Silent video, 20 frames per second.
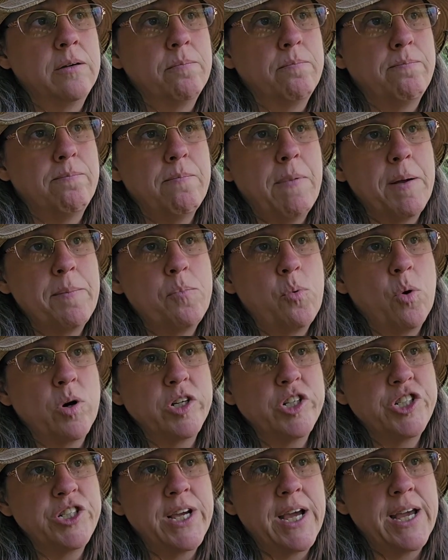my
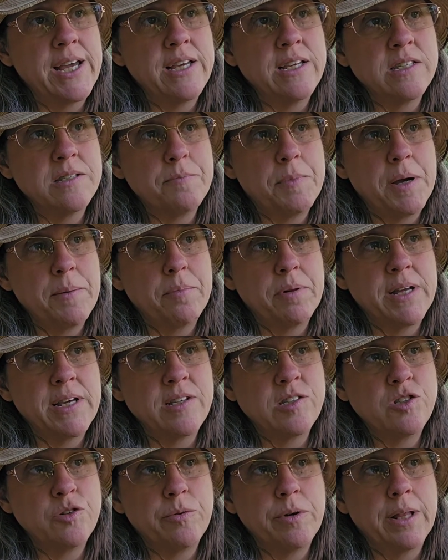porch chat is my
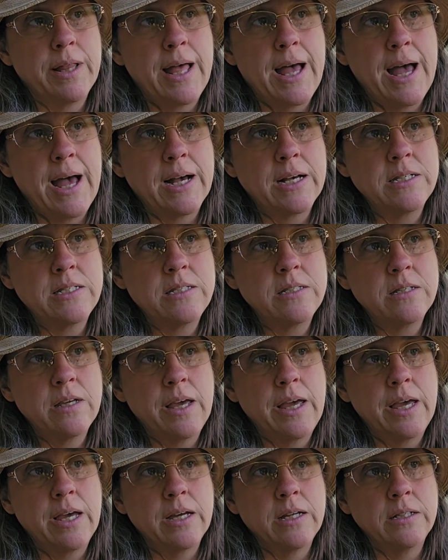place to relax,
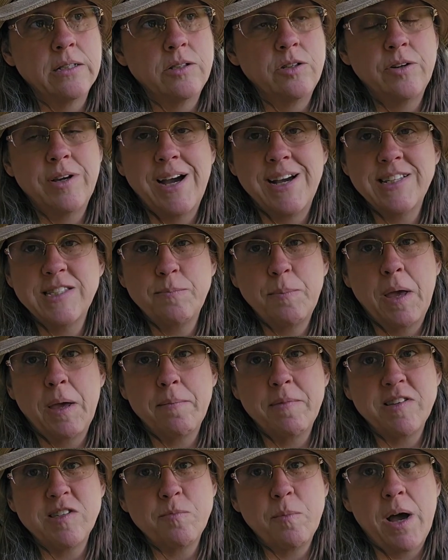and you guys
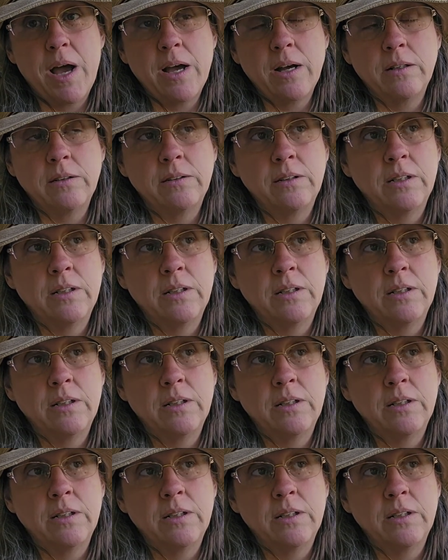make me smile.